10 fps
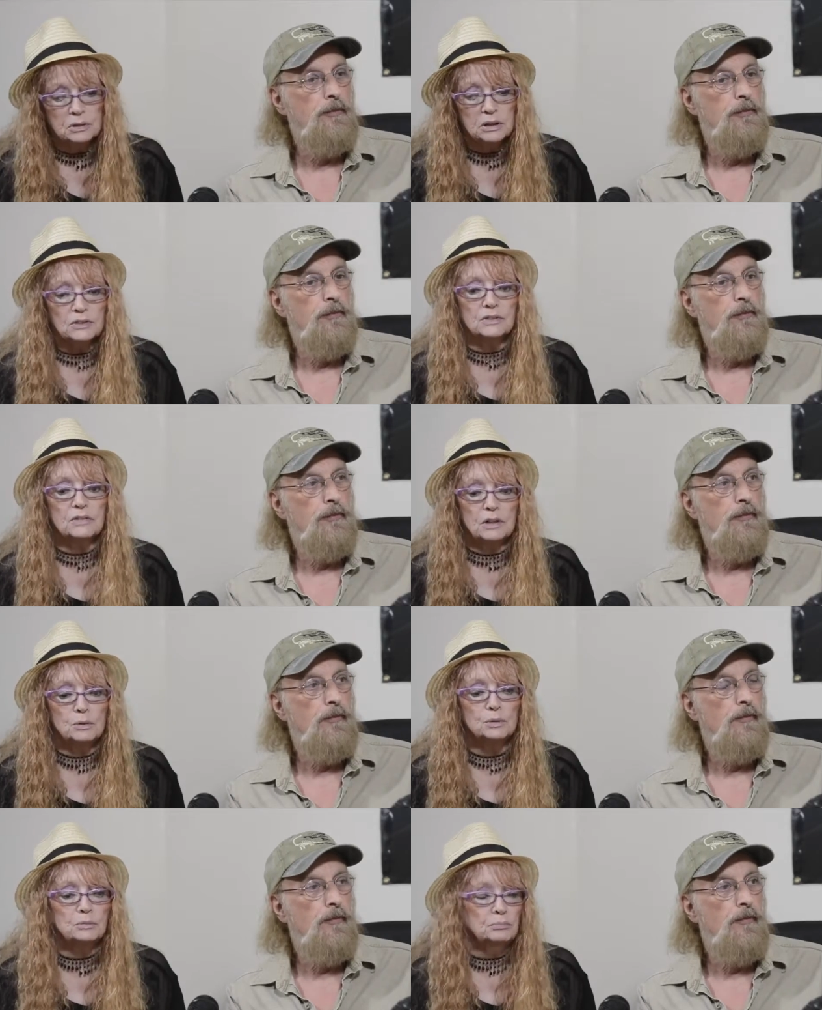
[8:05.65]
Speaker 1: to us that
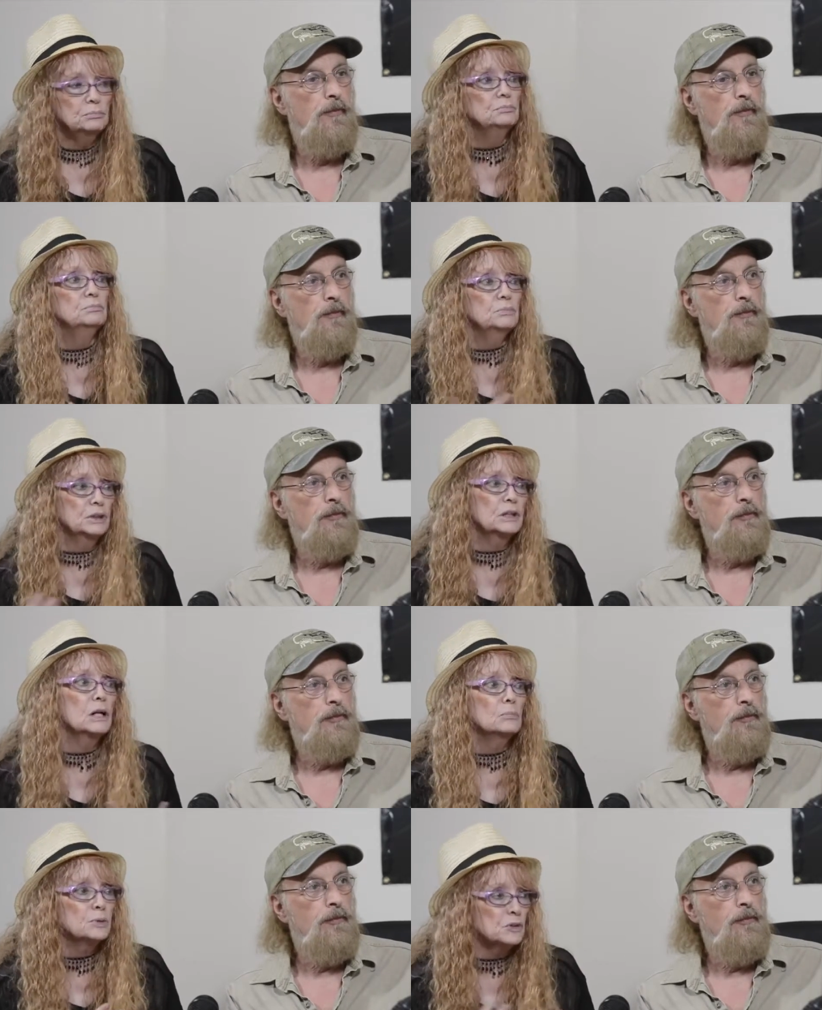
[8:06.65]
they would
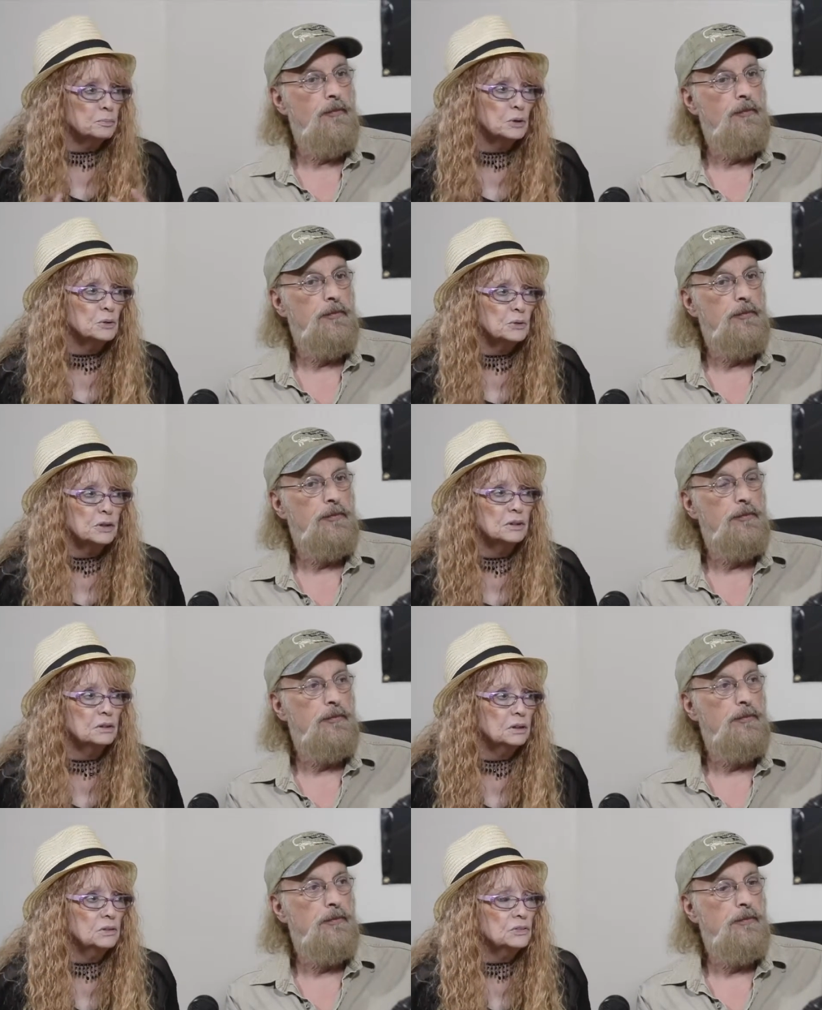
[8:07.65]
encompass both
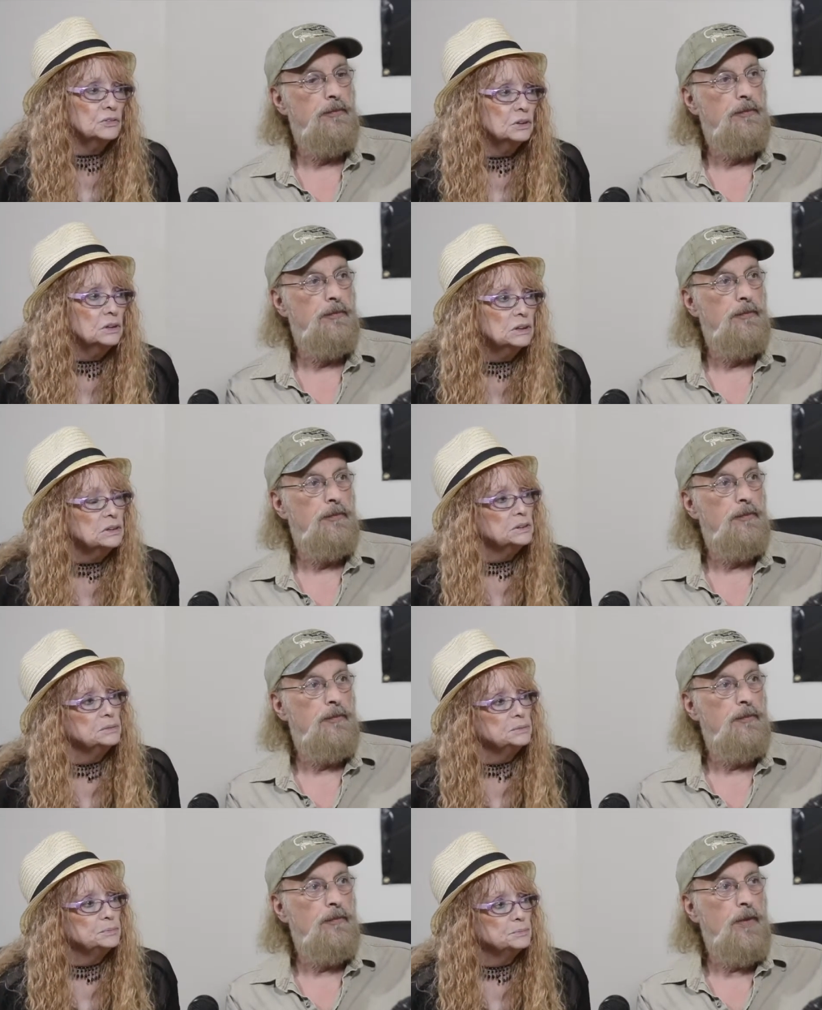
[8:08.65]
areas.
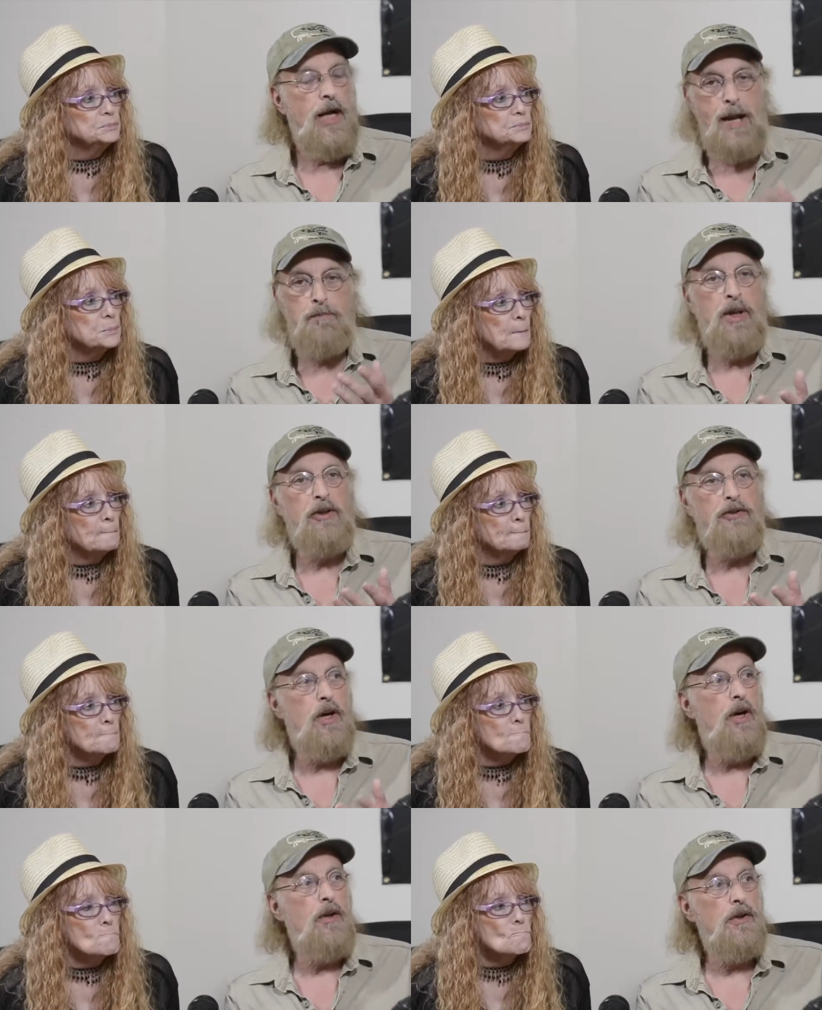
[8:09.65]
And
Speaker 2: that big
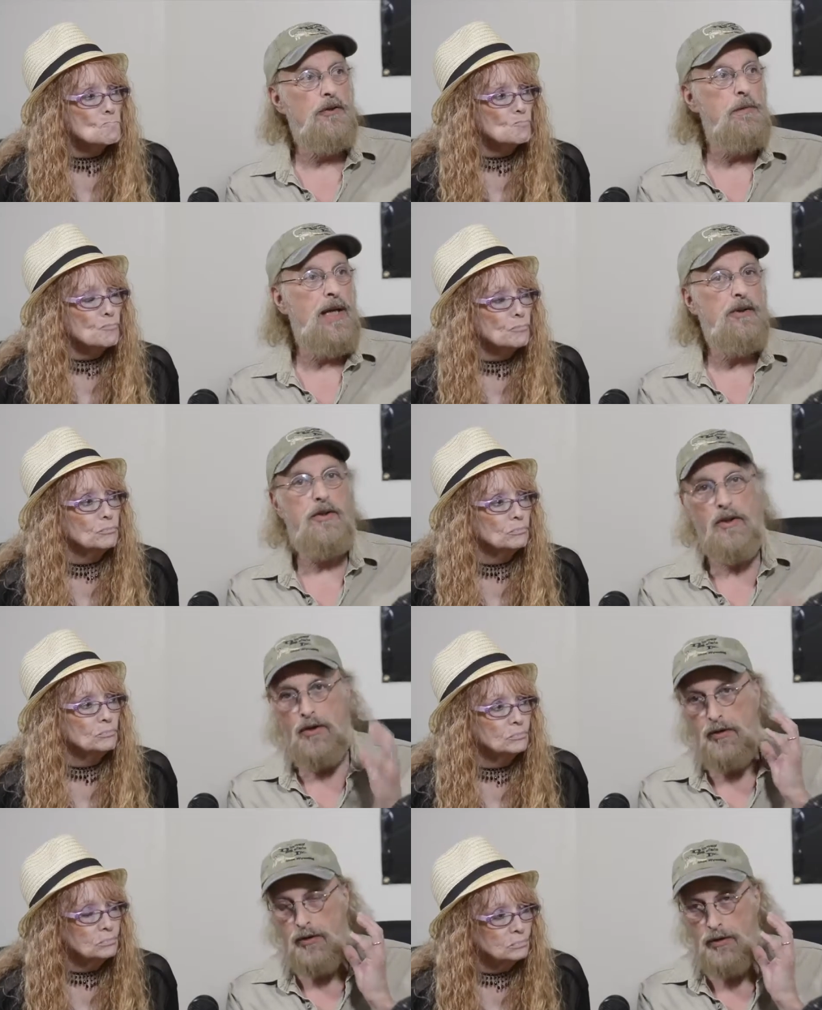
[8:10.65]
skull is made
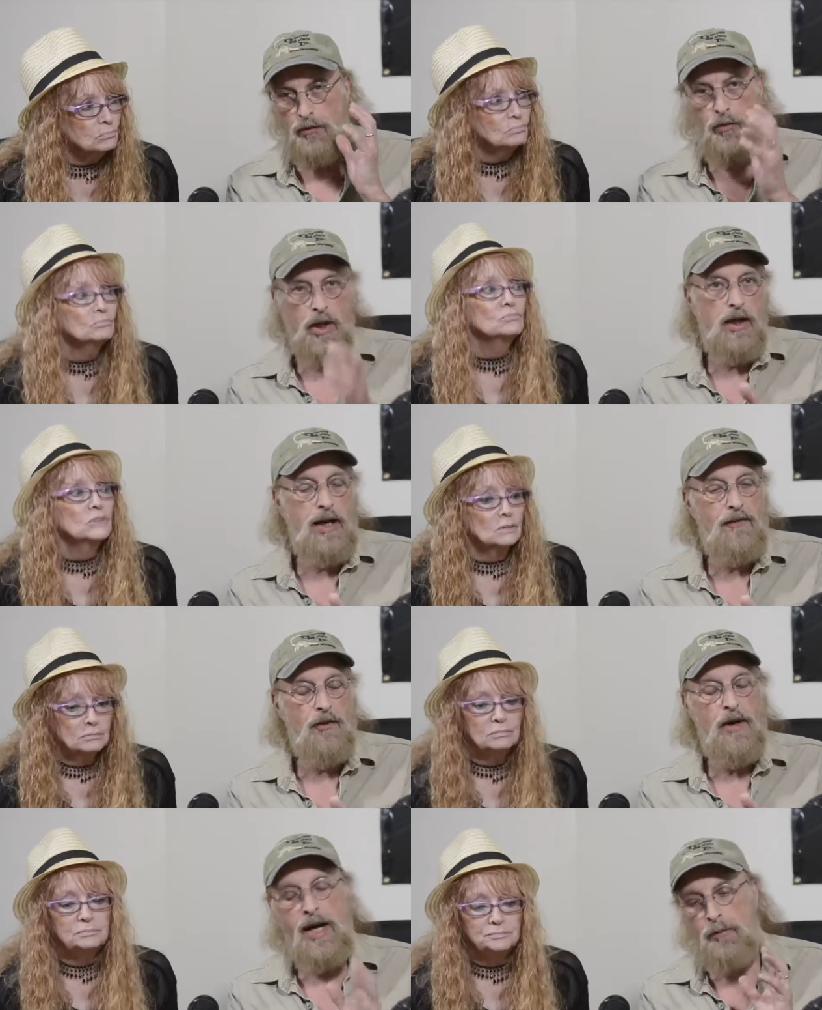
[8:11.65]
to you're running
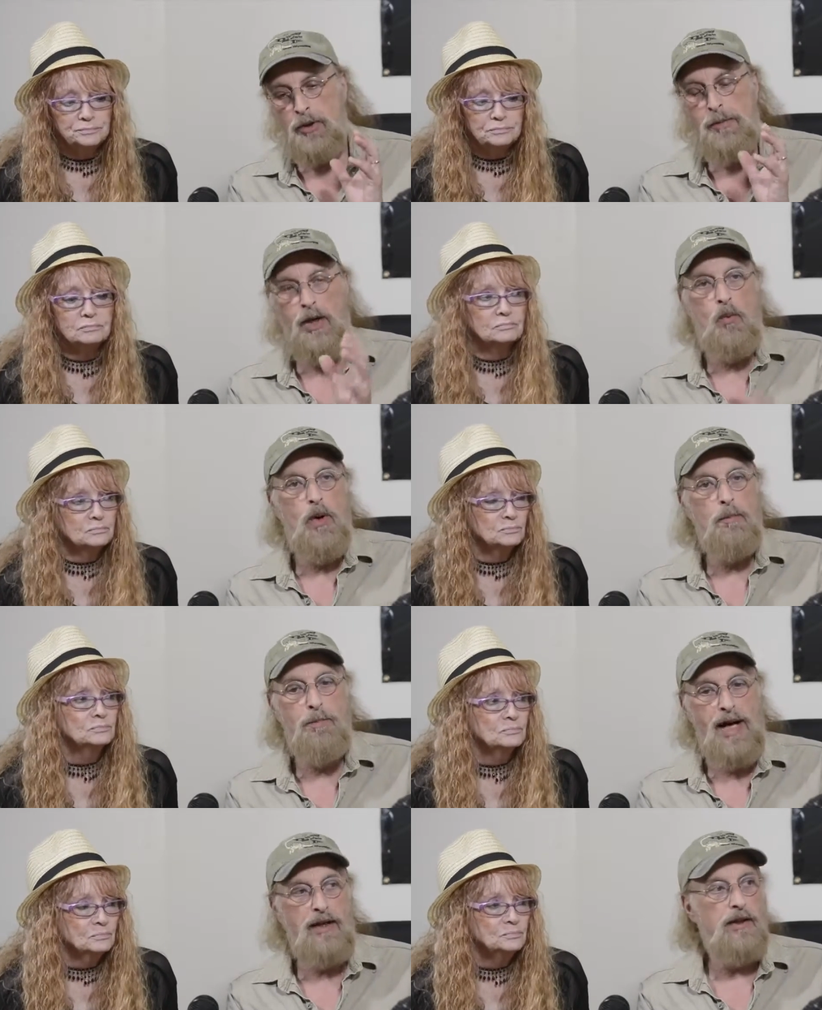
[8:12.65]
after an animal, you make
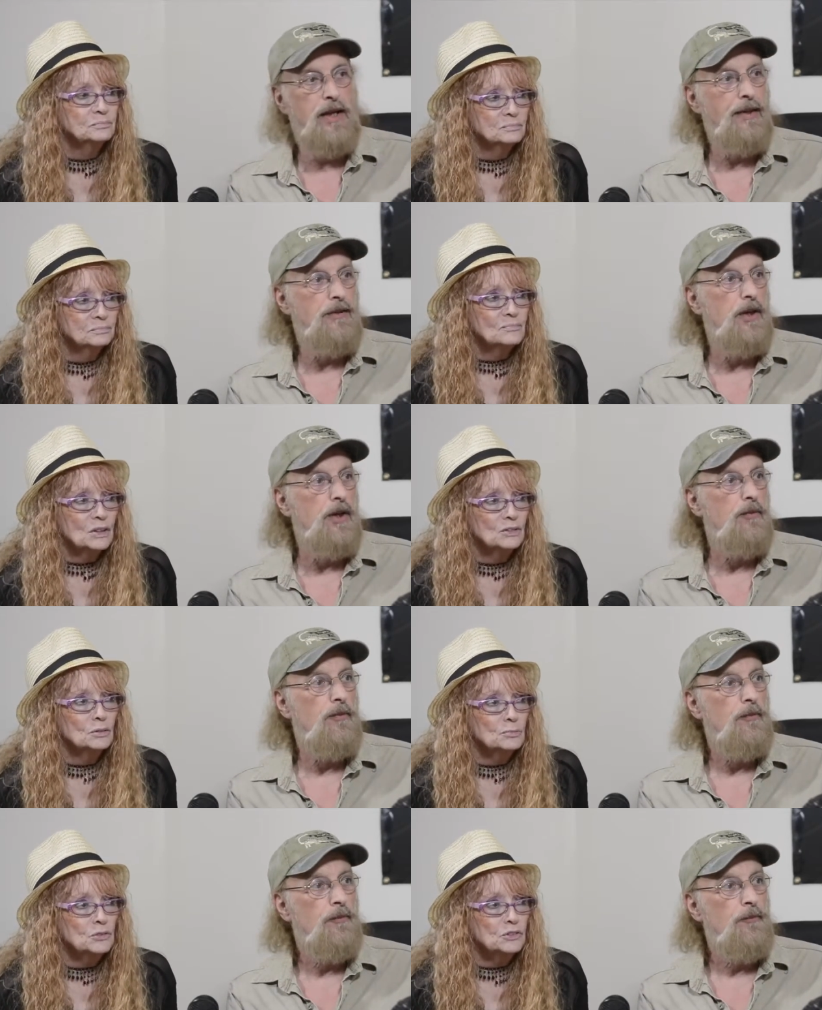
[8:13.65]
one bite and that's
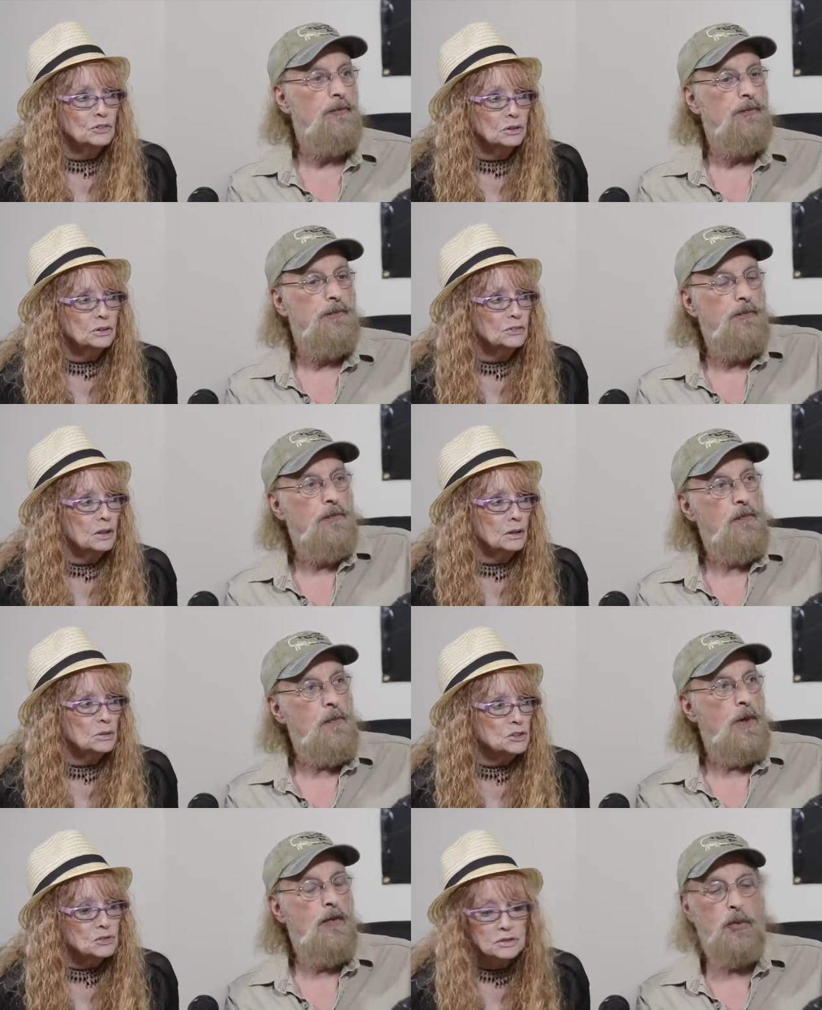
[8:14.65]
it. Some mm-hmm.
Speaker 1: serious
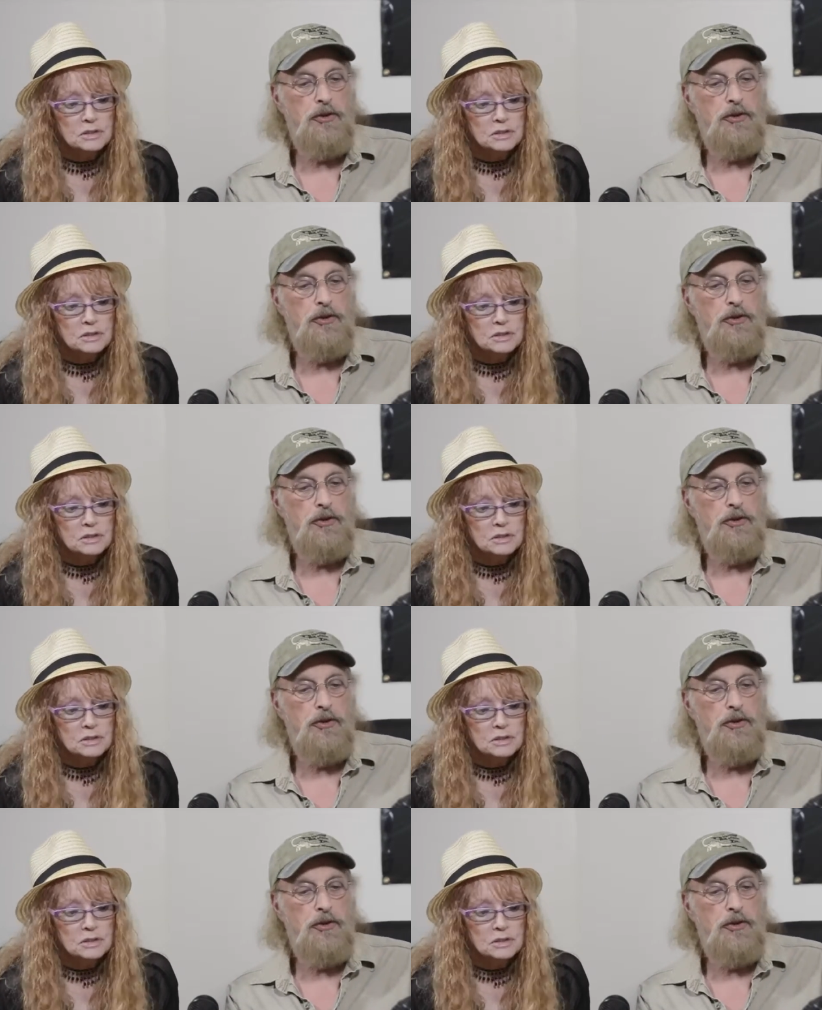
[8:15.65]
damage. If it